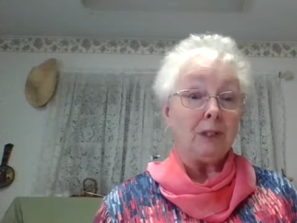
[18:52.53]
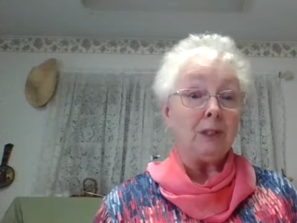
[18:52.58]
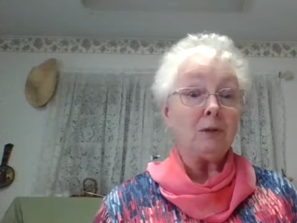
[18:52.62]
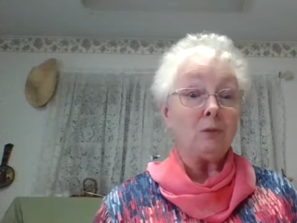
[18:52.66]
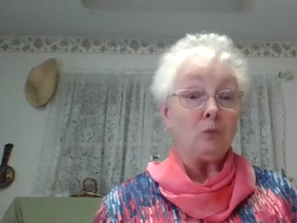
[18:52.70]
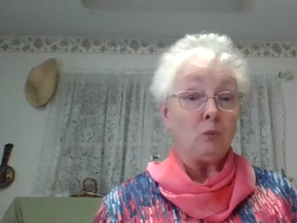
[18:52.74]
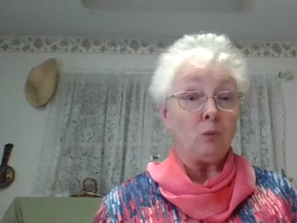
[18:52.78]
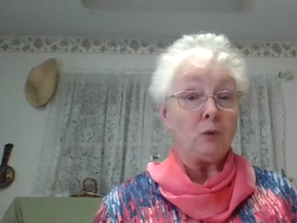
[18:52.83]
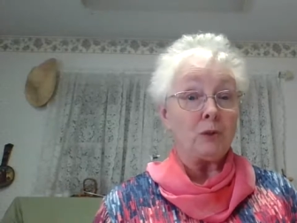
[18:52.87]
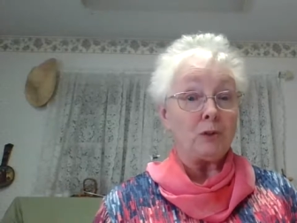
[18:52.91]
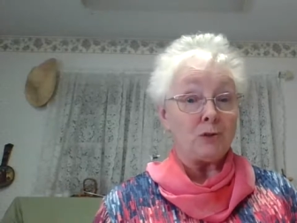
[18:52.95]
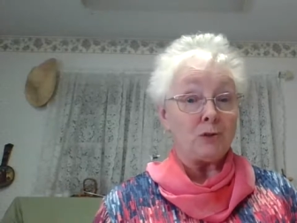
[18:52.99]

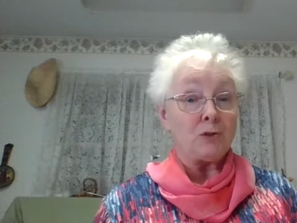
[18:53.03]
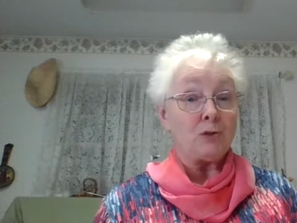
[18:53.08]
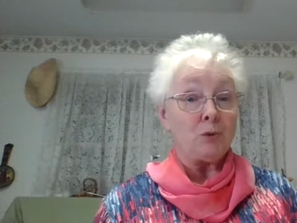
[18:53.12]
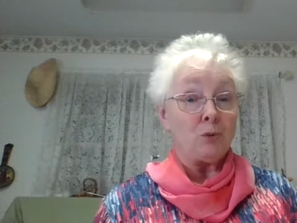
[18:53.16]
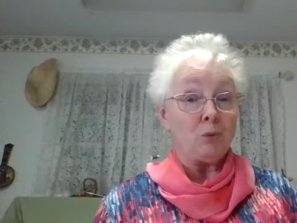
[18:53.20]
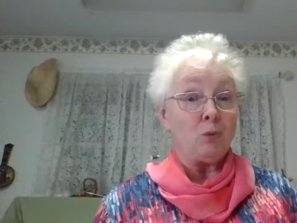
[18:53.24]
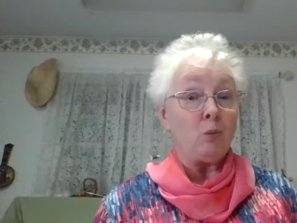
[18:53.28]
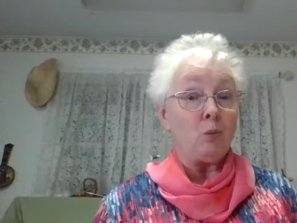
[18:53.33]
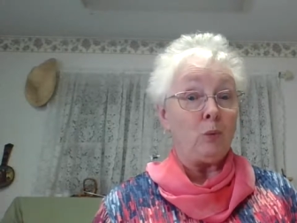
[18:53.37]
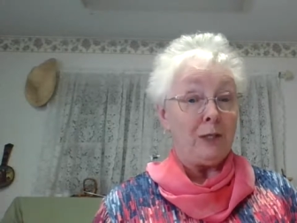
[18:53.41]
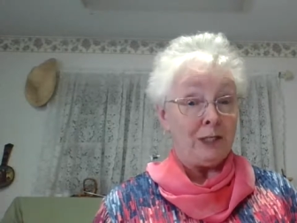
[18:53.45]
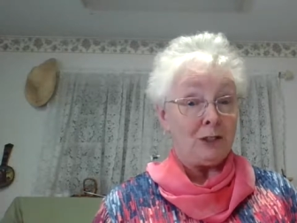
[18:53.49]
It was
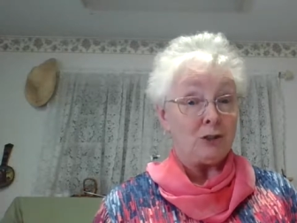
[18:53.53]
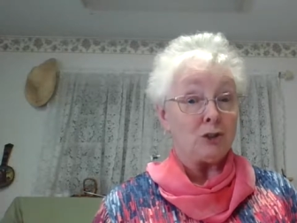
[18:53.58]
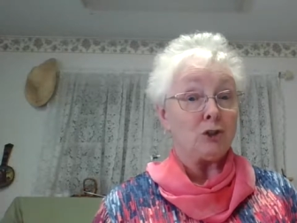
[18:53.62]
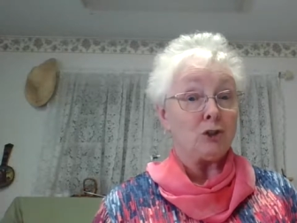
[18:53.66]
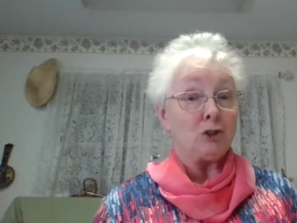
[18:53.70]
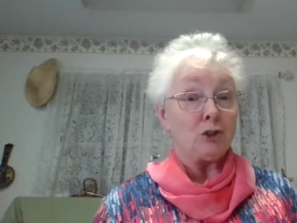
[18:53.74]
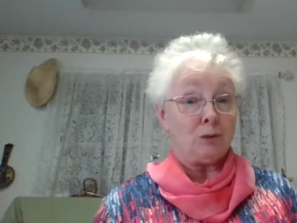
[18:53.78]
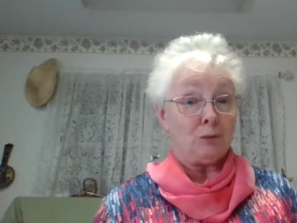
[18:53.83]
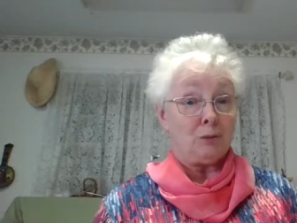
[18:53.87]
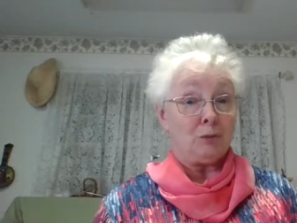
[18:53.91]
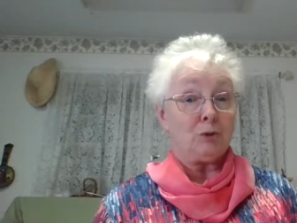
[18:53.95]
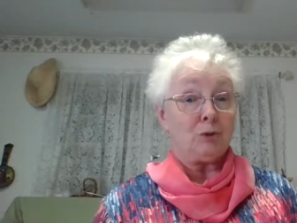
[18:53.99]
the
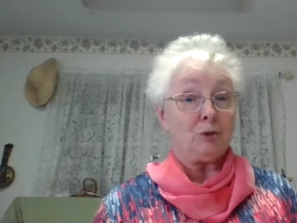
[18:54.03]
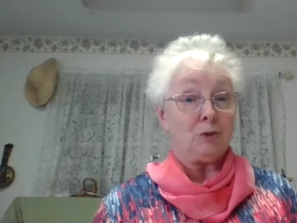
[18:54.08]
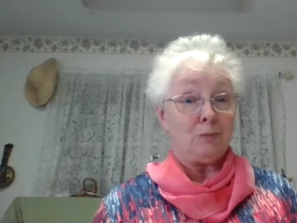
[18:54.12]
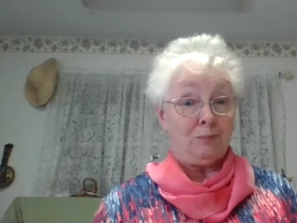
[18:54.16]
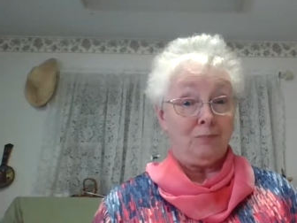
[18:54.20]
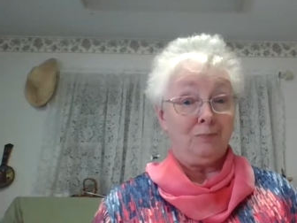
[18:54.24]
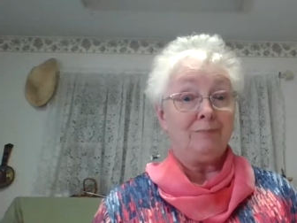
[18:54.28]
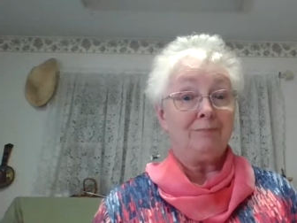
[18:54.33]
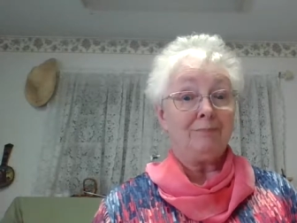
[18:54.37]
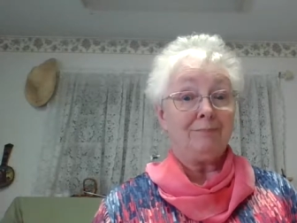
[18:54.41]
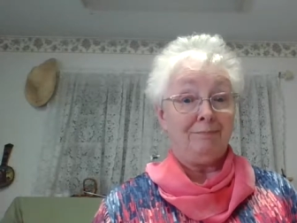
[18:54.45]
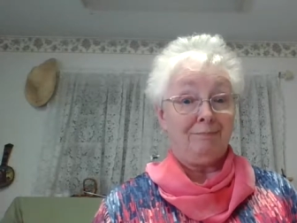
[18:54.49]
witch.
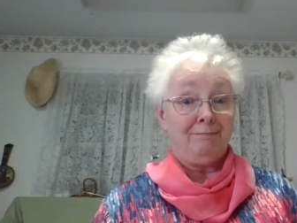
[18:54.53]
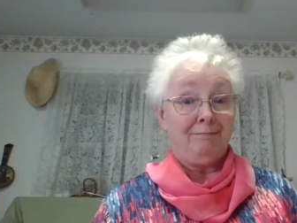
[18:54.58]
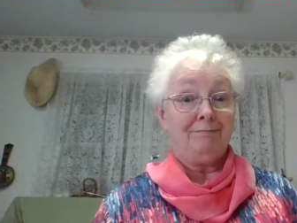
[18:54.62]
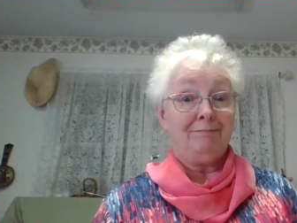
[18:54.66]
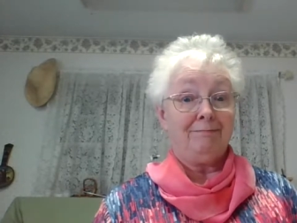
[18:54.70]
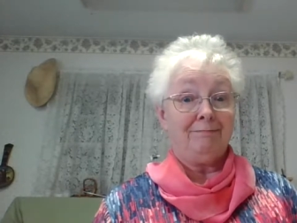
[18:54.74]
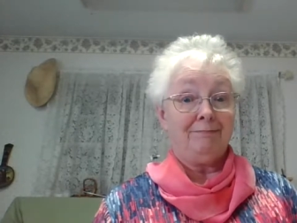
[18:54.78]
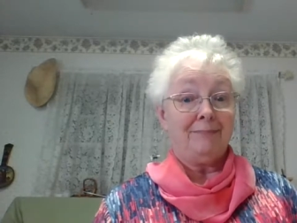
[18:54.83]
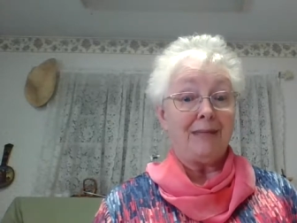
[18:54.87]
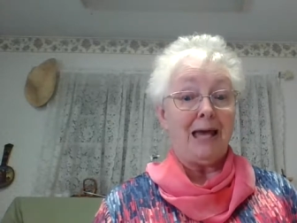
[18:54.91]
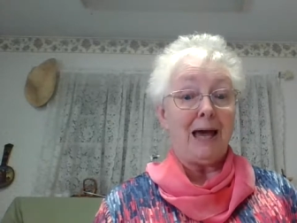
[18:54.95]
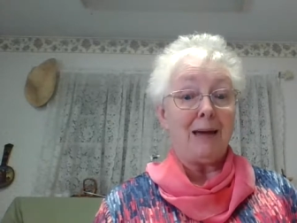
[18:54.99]

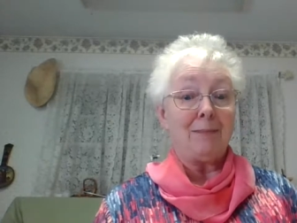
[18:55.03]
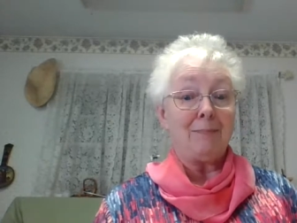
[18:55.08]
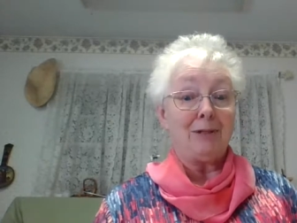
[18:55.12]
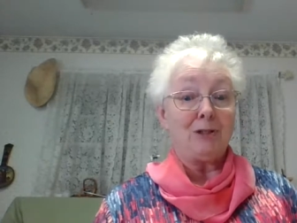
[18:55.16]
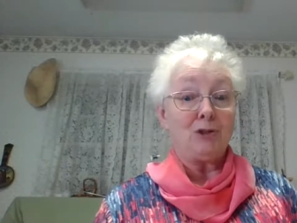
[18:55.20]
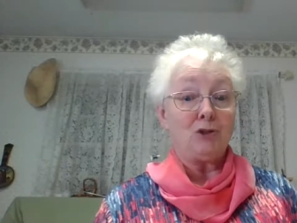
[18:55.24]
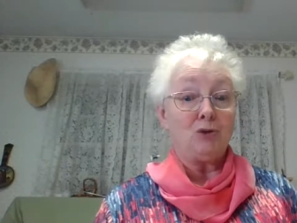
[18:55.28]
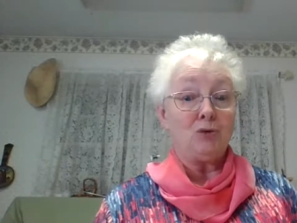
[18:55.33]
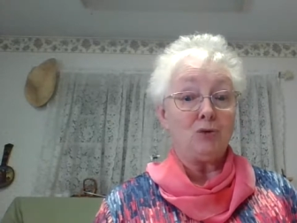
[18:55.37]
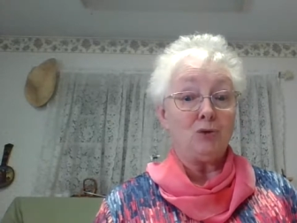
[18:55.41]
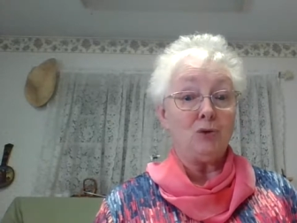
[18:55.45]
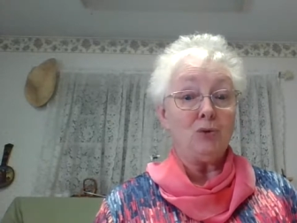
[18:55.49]
I
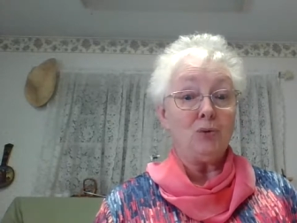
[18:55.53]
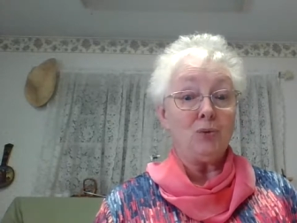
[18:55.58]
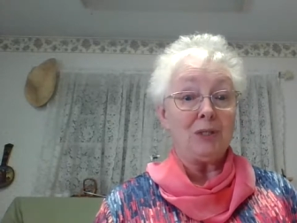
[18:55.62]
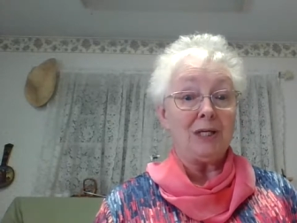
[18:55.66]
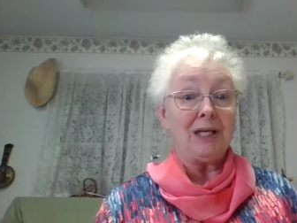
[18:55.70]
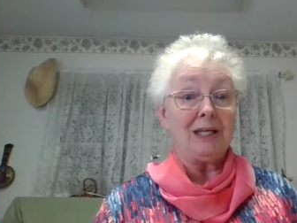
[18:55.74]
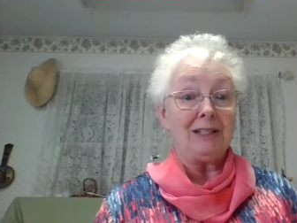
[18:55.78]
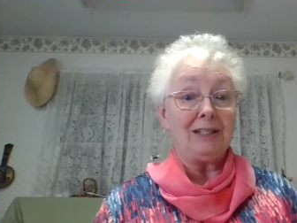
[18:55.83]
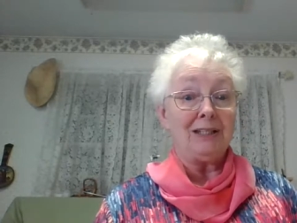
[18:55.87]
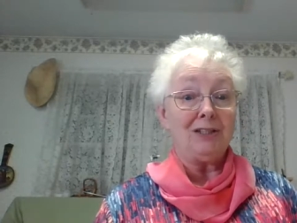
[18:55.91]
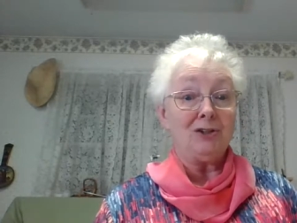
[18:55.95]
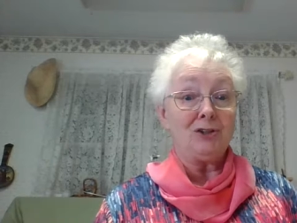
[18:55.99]
bet you knew
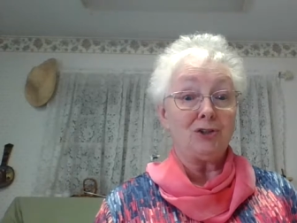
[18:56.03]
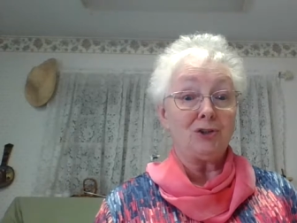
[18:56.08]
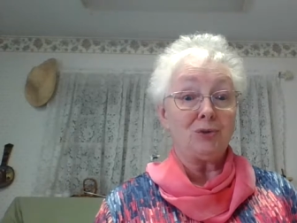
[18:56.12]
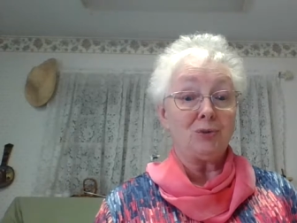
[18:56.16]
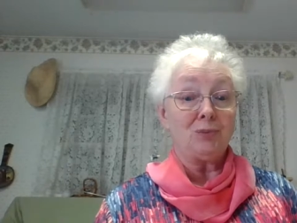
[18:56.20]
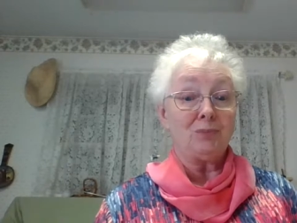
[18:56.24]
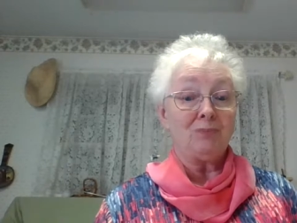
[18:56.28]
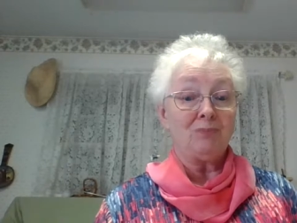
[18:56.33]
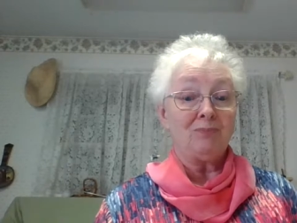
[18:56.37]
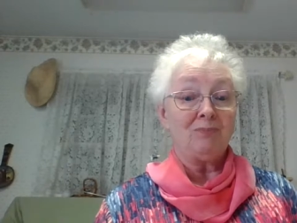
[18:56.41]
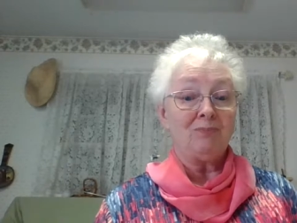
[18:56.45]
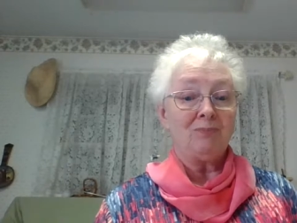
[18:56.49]
that, didn't
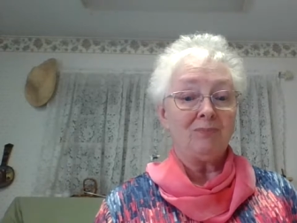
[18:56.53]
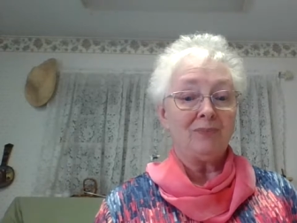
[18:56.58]
you?